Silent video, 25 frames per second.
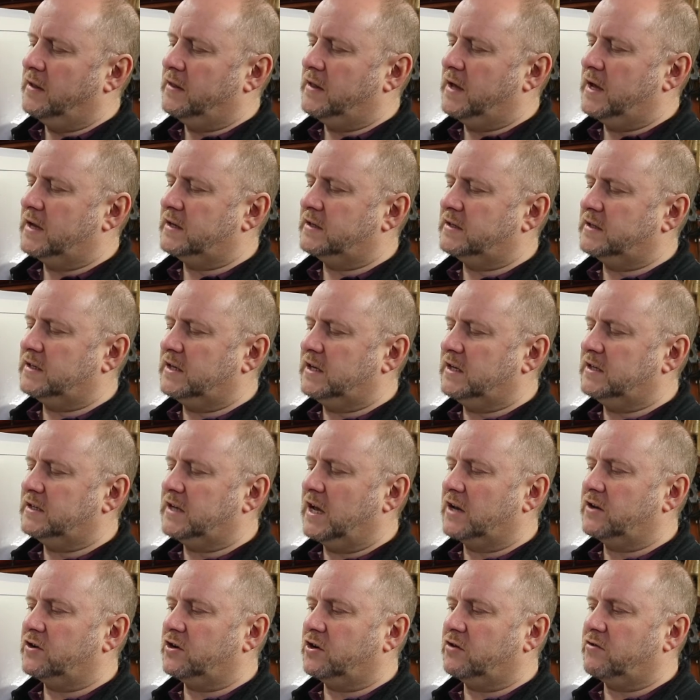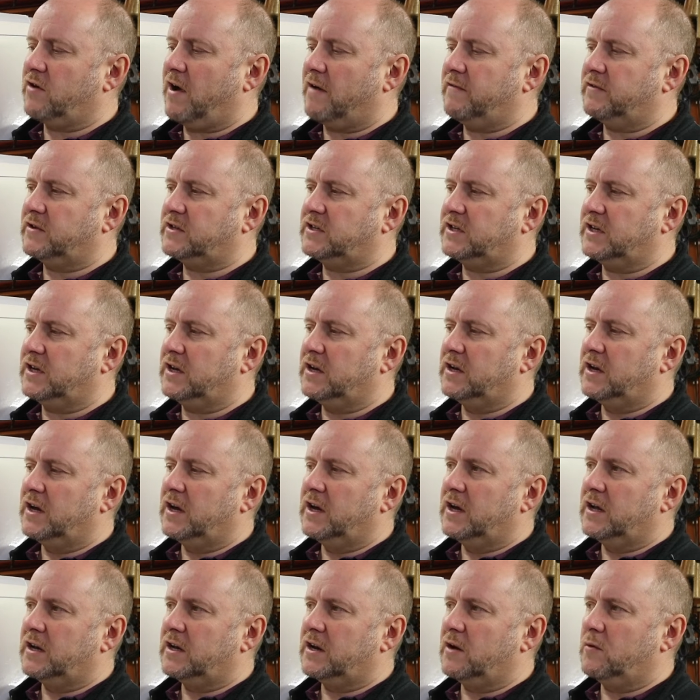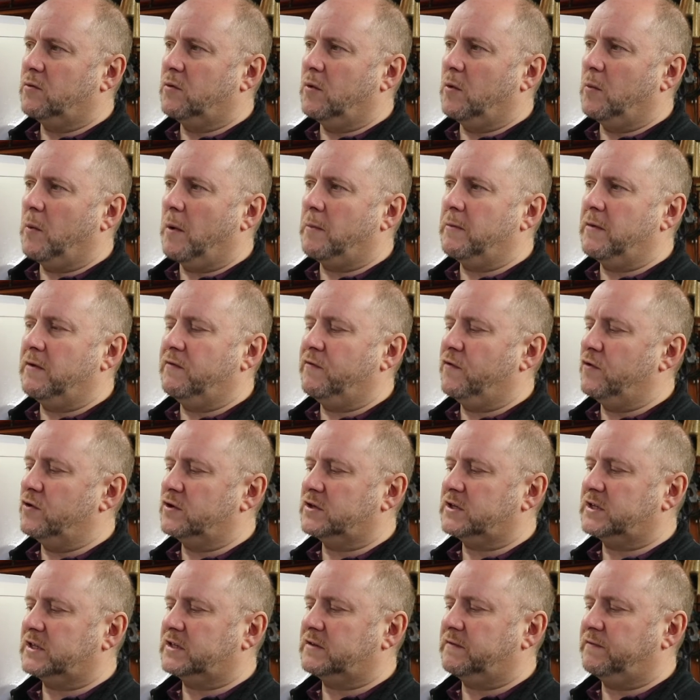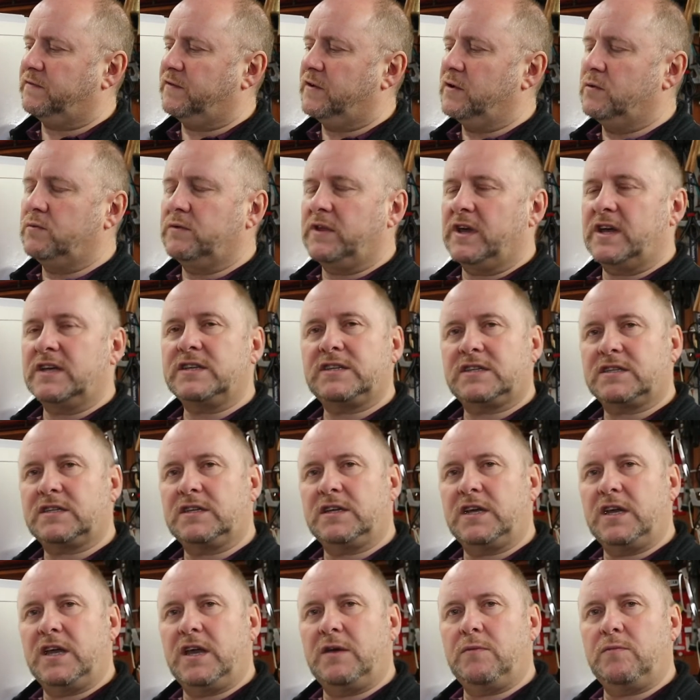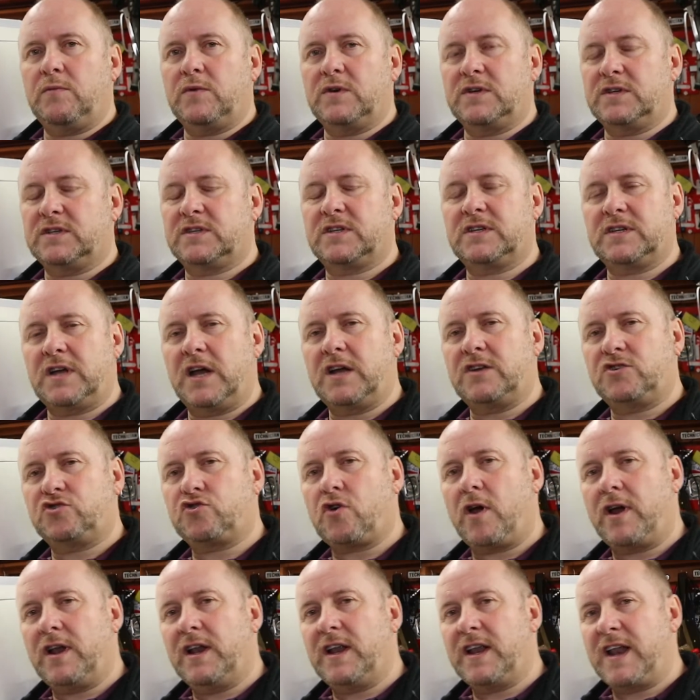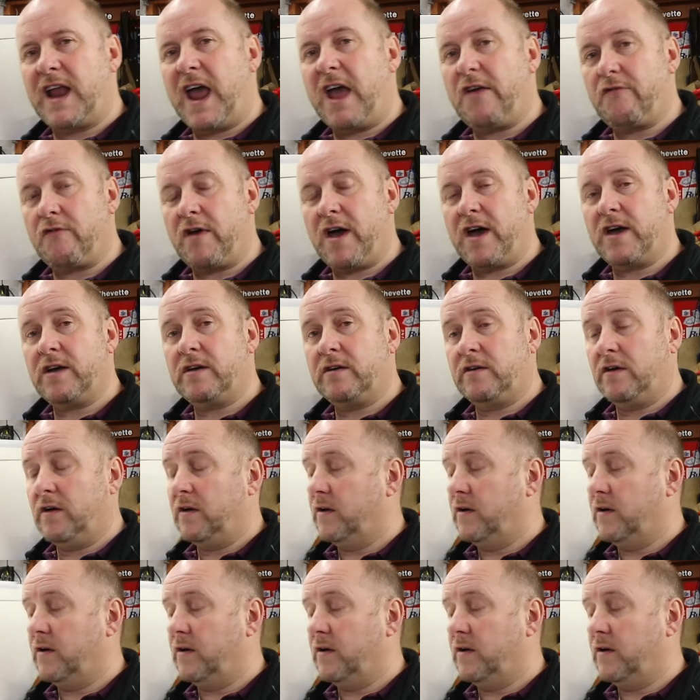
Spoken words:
There's the center gravity. Now, when we first flew this, it was trial and error